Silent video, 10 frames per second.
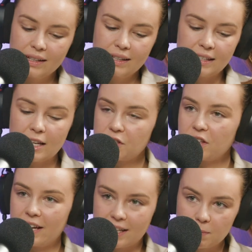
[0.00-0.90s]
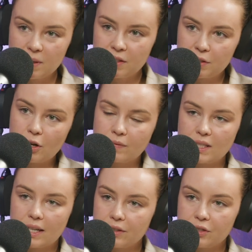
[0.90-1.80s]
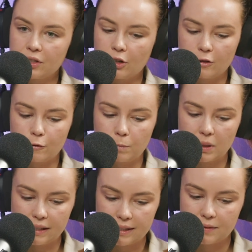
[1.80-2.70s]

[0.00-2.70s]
Yeah, so there has been this conversation of police